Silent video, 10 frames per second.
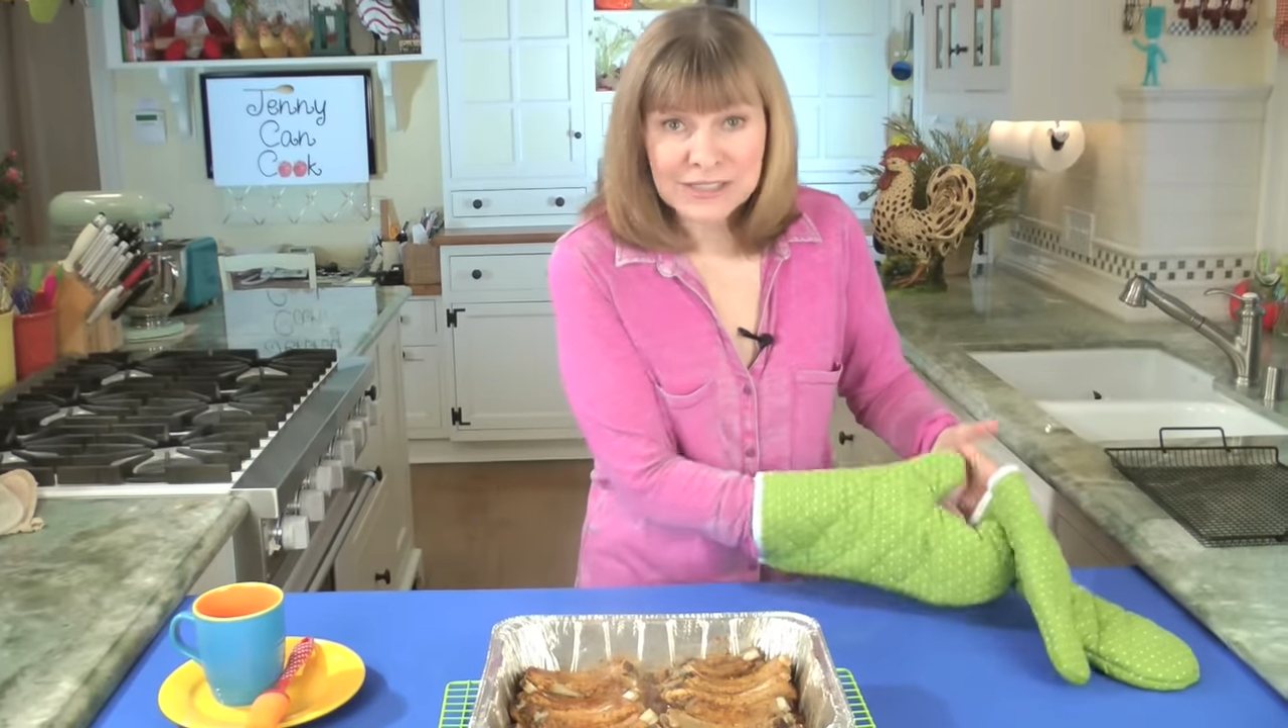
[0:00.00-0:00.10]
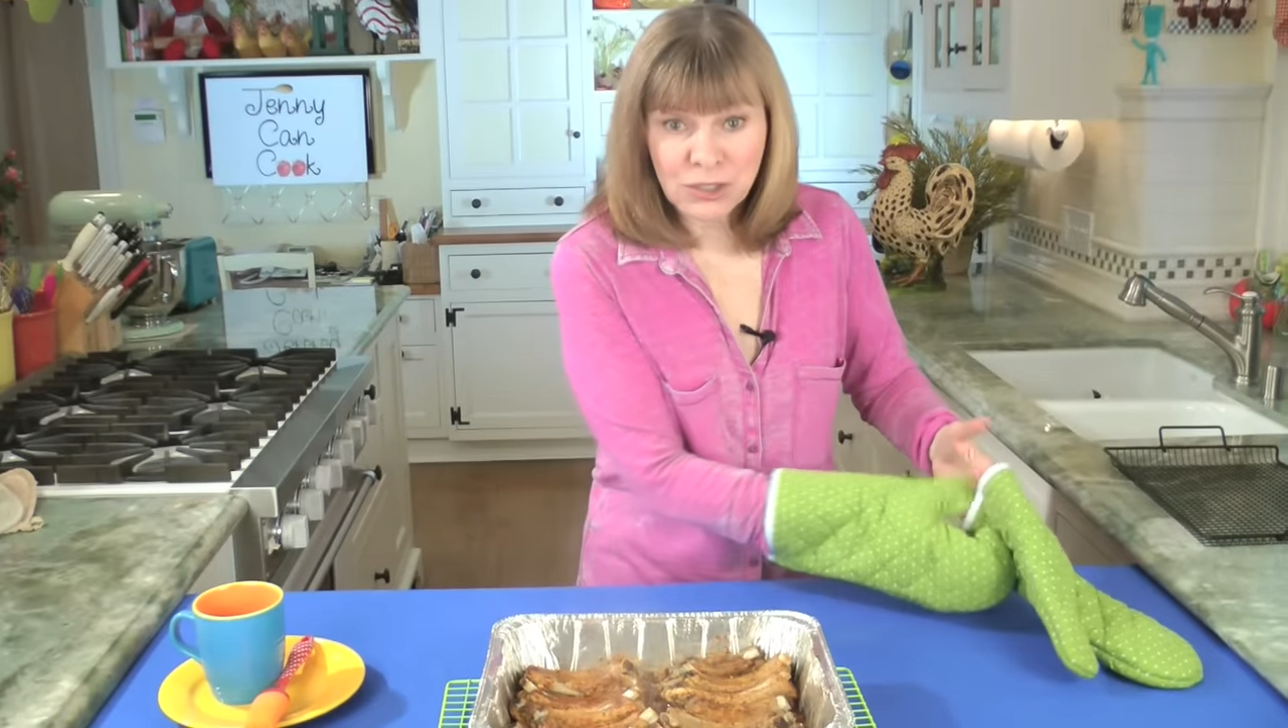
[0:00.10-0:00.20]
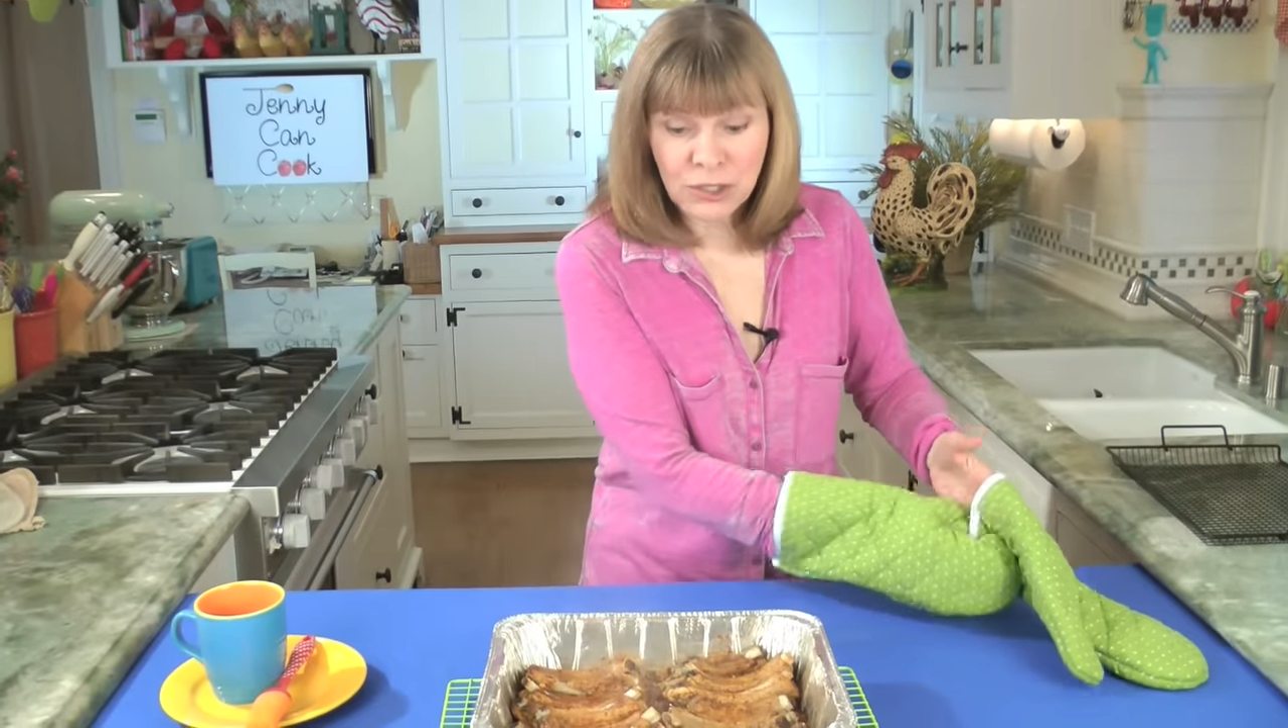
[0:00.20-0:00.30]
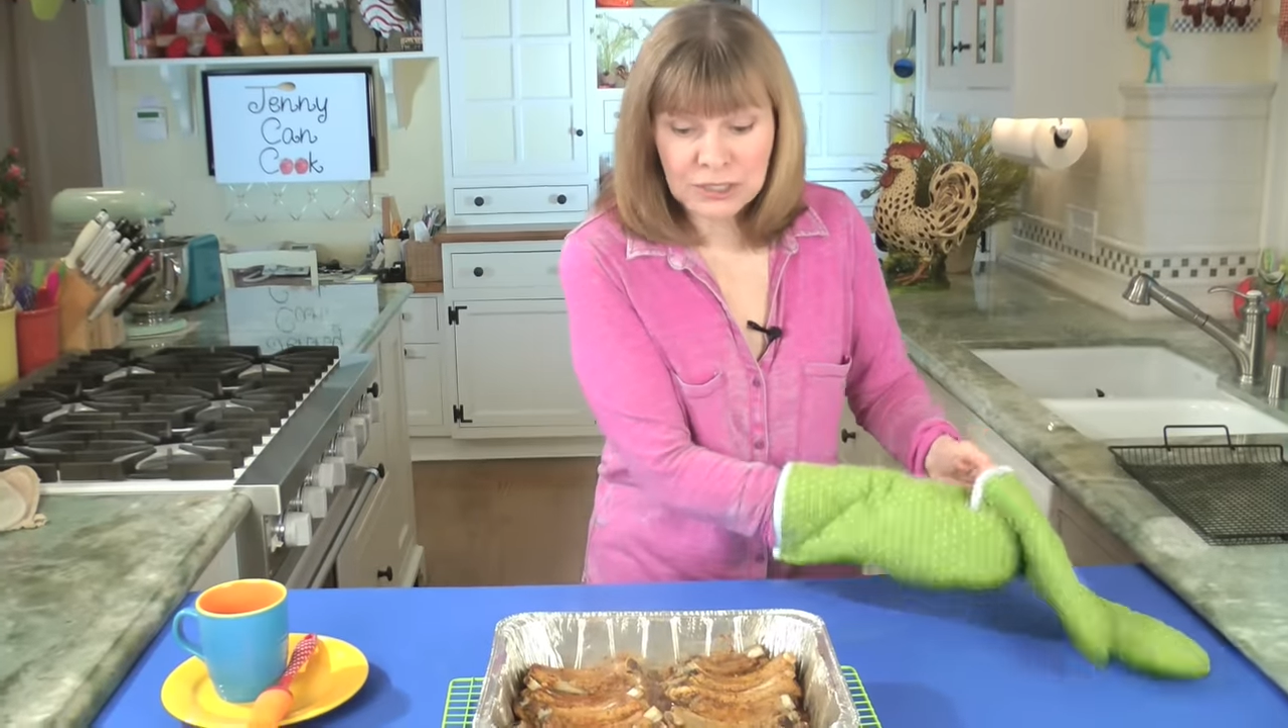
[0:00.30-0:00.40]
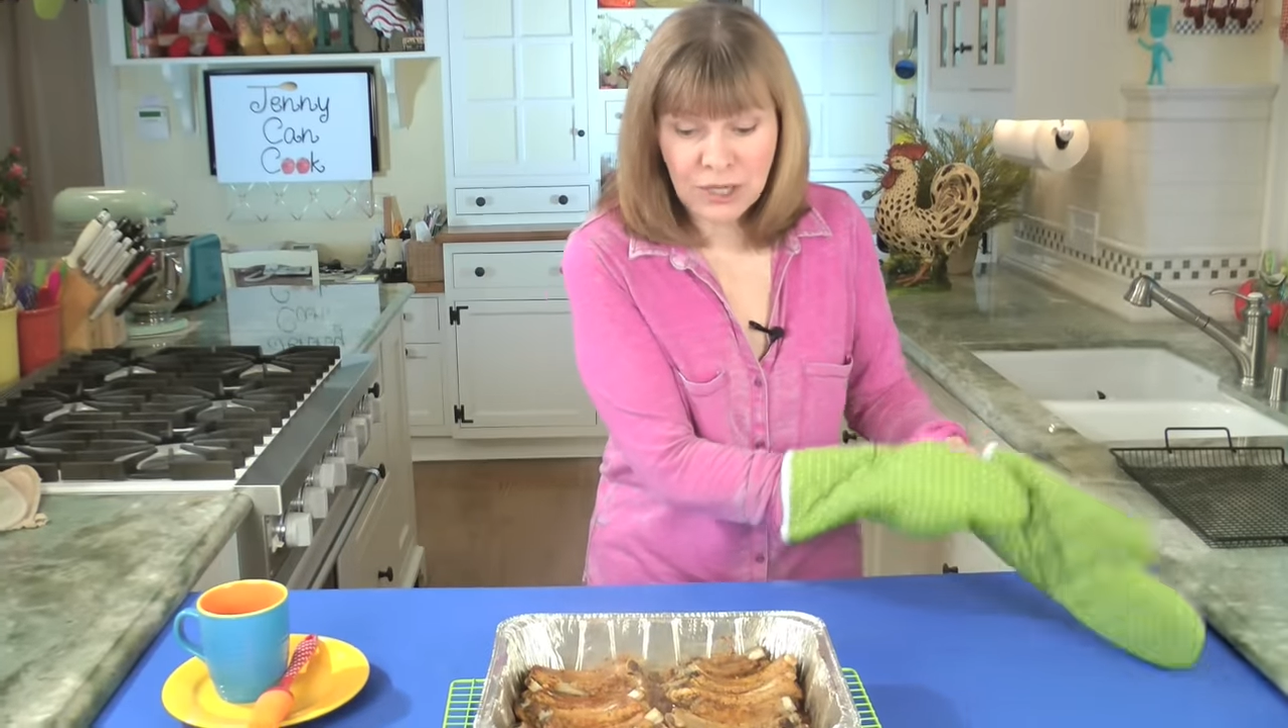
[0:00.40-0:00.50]

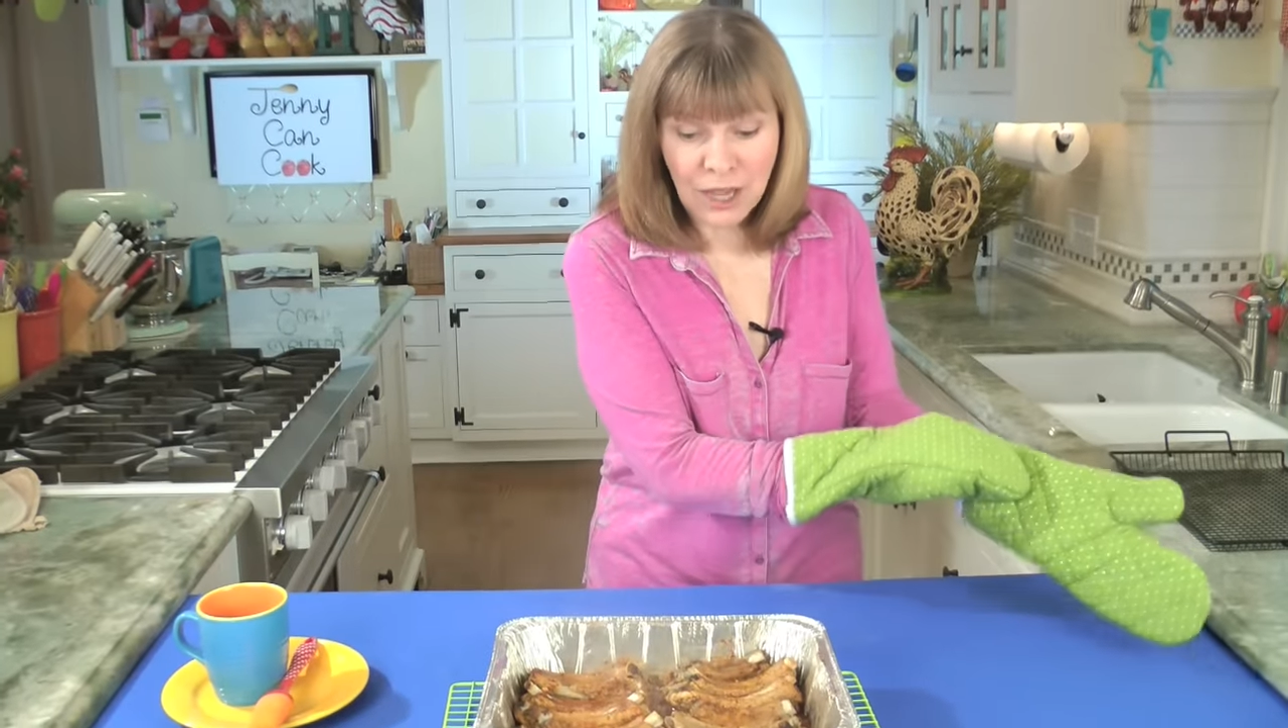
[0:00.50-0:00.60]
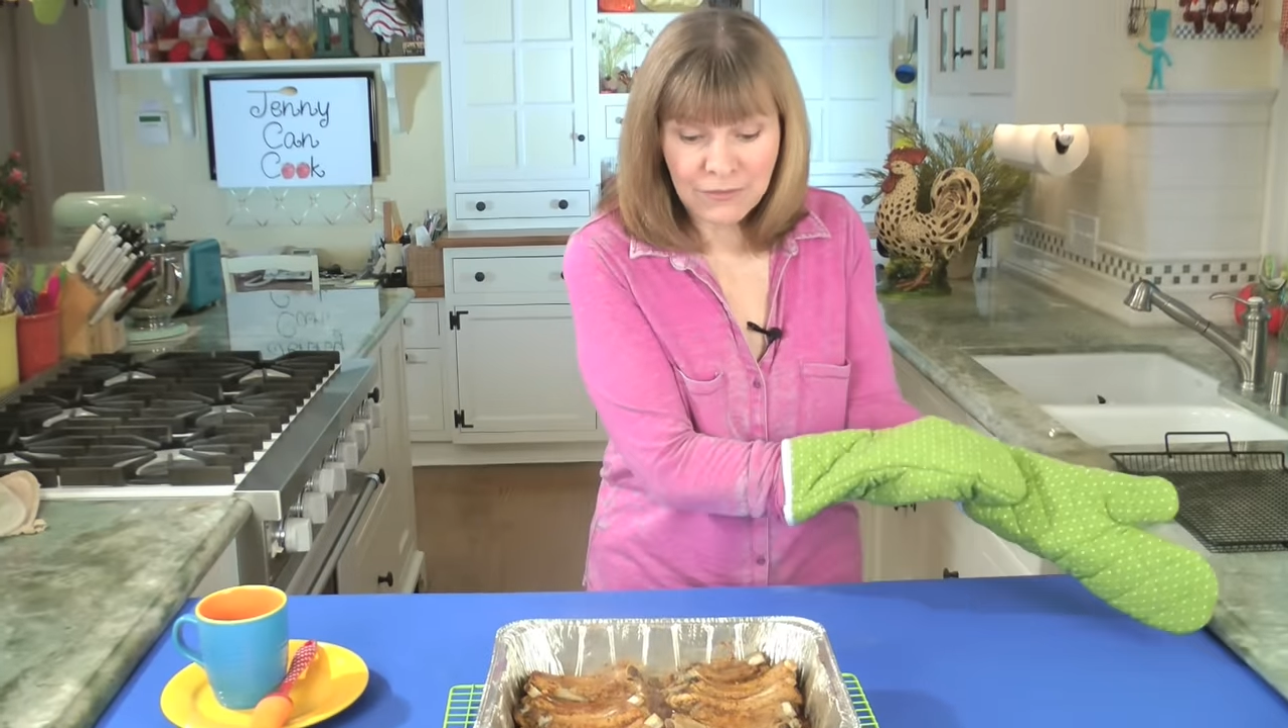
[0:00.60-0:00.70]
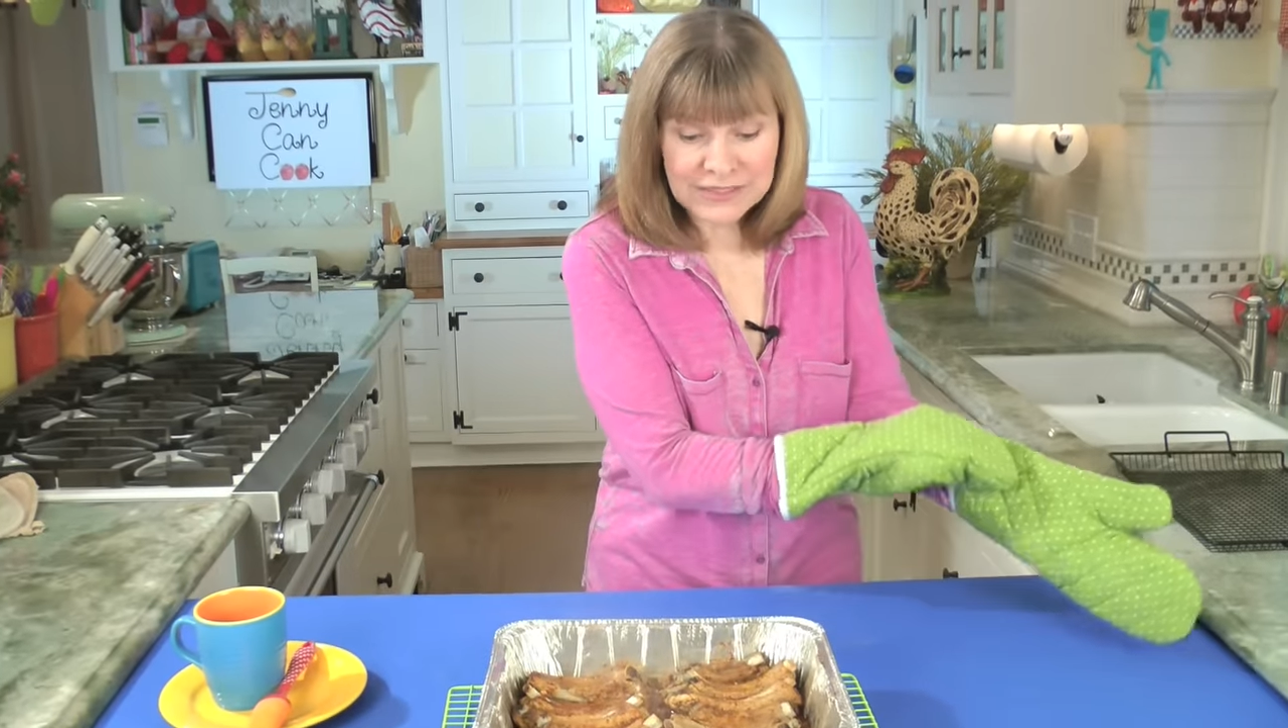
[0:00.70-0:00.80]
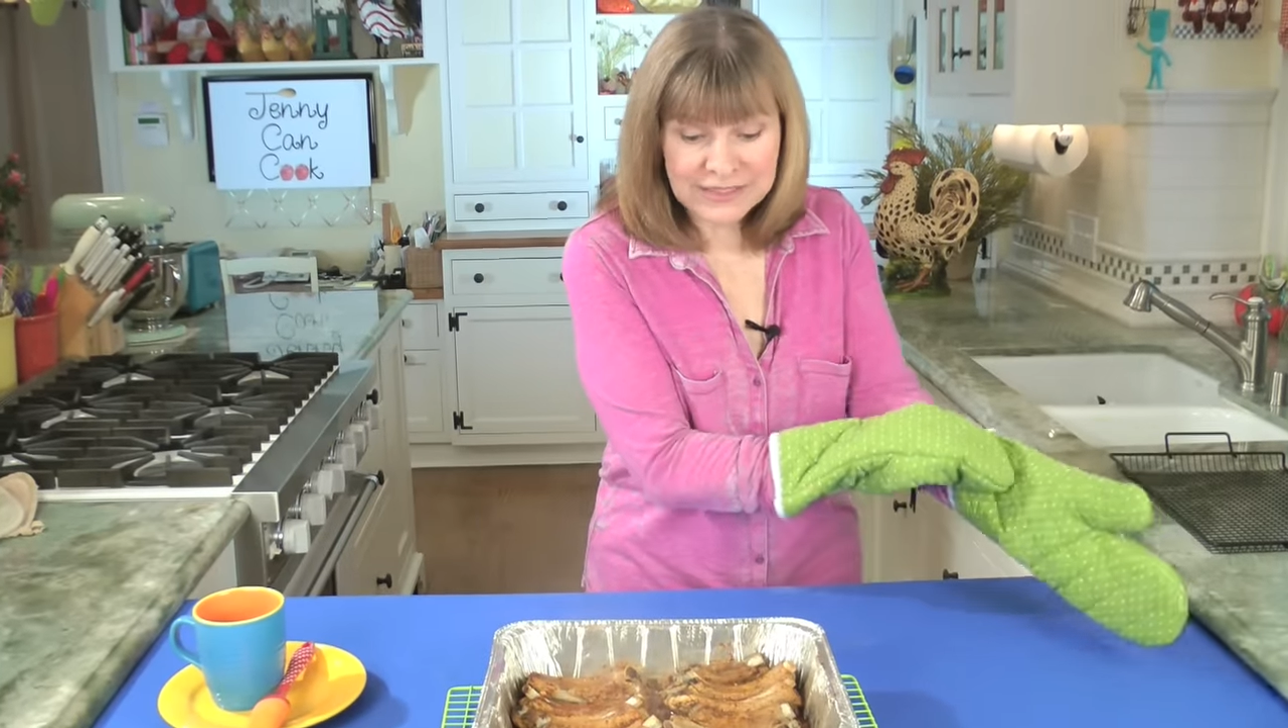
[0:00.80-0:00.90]
has cooked off.